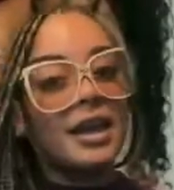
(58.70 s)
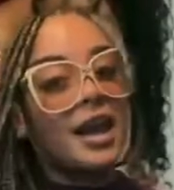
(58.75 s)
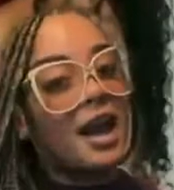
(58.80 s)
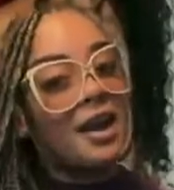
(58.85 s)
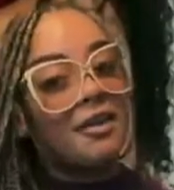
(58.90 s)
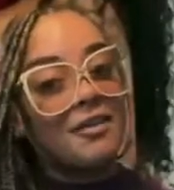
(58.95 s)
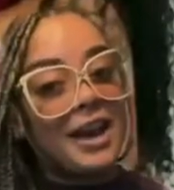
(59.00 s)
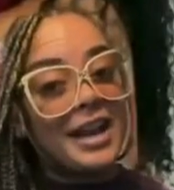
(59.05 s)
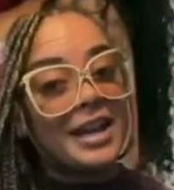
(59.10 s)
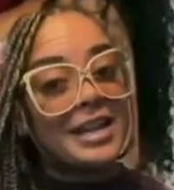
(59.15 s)
All
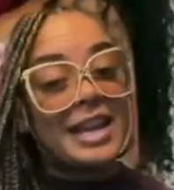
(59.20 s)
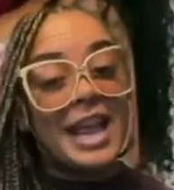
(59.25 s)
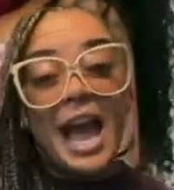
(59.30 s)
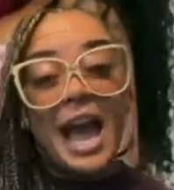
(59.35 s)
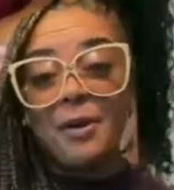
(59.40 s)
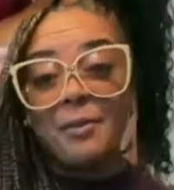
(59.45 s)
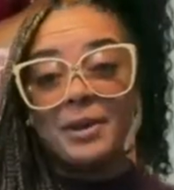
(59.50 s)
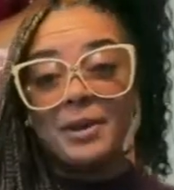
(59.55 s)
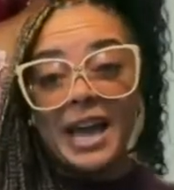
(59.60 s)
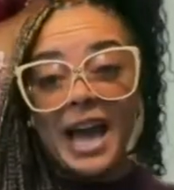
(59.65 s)
right, now
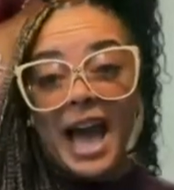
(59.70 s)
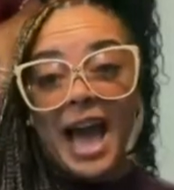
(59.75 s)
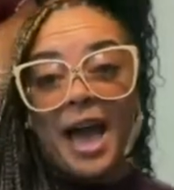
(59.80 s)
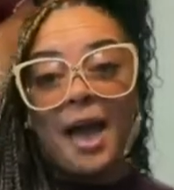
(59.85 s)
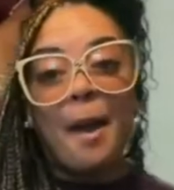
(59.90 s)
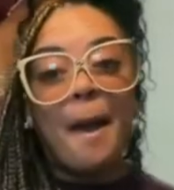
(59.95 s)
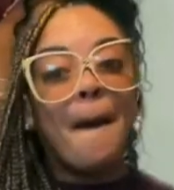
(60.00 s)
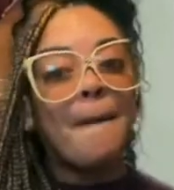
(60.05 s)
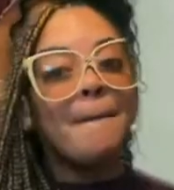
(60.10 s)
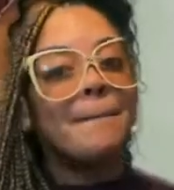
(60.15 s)
we got
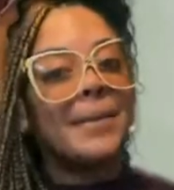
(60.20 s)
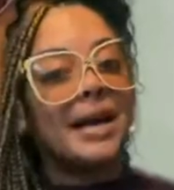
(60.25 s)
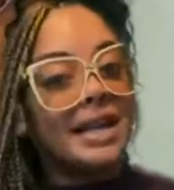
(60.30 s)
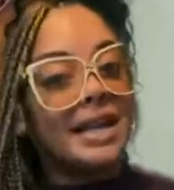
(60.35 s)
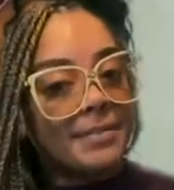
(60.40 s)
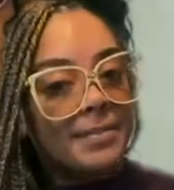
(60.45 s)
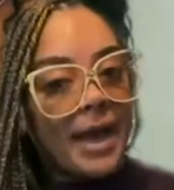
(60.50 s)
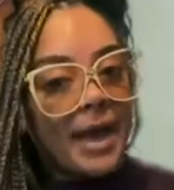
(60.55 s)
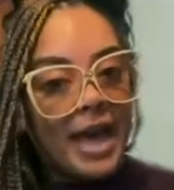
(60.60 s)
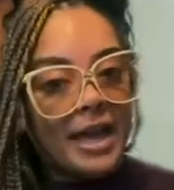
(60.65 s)

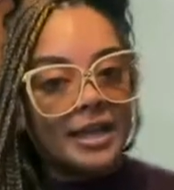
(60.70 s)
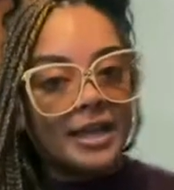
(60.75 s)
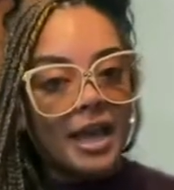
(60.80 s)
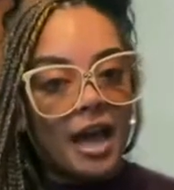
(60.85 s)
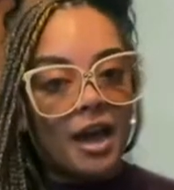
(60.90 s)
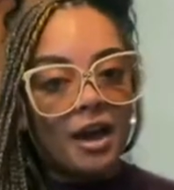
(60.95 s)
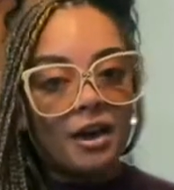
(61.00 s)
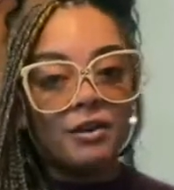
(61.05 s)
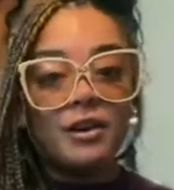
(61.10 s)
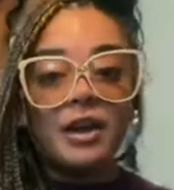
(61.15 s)
MoneyBagg
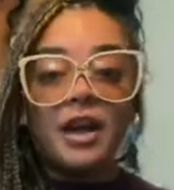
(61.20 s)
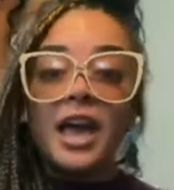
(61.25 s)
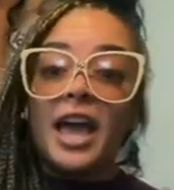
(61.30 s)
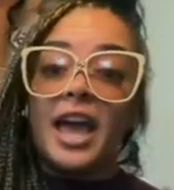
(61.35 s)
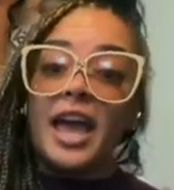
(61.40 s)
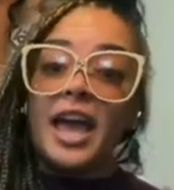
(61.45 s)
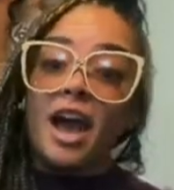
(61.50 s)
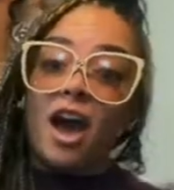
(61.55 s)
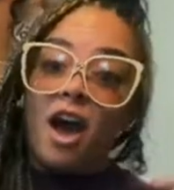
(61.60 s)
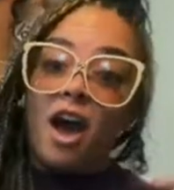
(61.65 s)
Yo
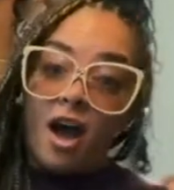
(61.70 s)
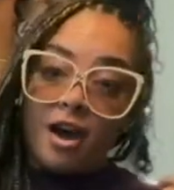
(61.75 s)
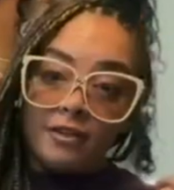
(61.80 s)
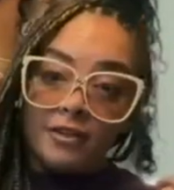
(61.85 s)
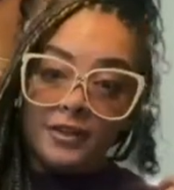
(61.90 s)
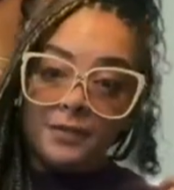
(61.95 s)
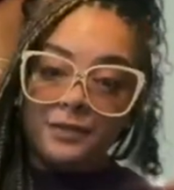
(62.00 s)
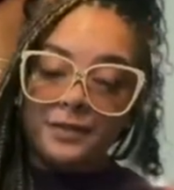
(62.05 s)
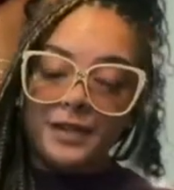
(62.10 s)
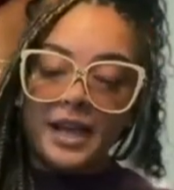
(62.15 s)
and Ari
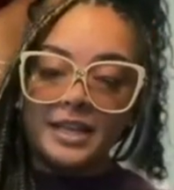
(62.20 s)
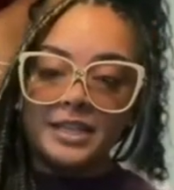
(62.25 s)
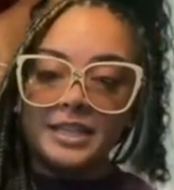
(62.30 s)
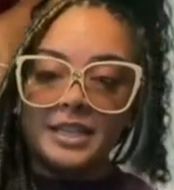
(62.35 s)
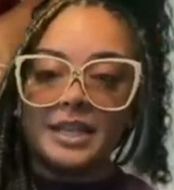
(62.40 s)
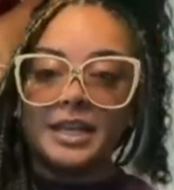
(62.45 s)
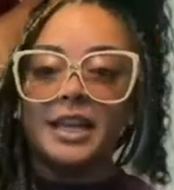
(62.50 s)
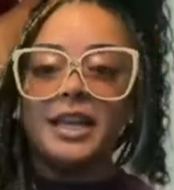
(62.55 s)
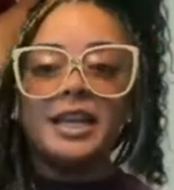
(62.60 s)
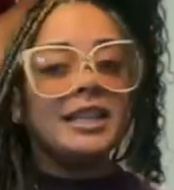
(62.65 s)
Fletcher.
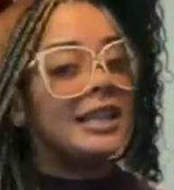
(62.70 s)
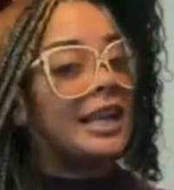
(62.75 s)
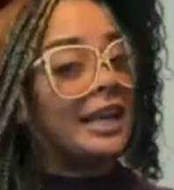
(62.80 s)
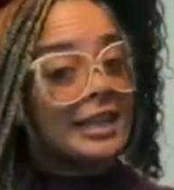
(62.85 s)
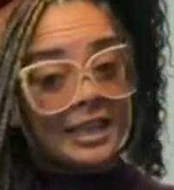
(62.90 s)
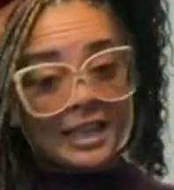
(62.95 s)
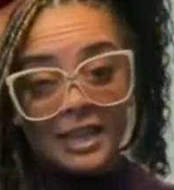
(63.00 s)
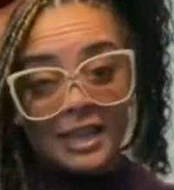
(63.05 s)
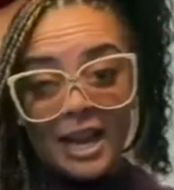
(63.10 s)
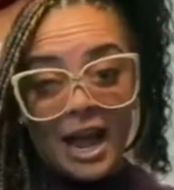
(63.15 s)
They
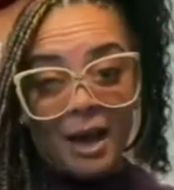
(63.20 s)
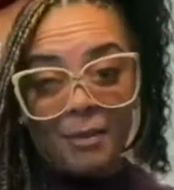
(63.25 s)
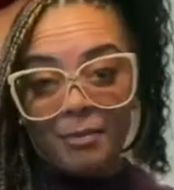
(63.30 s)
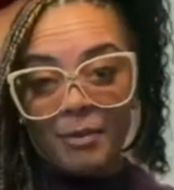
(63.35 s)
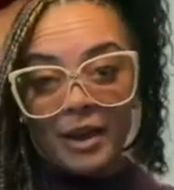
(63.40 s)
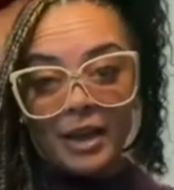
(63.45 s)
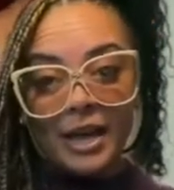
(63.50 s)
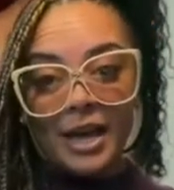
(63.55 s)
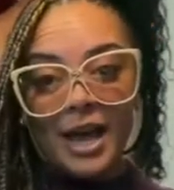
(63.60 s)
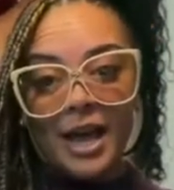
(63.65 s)
did not
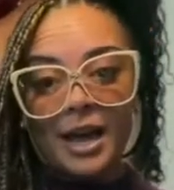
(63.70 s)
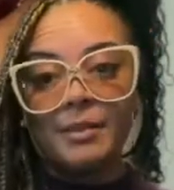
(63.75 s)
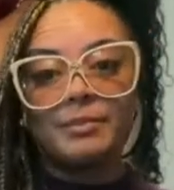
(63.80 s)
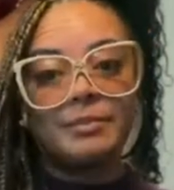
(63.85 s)
break up.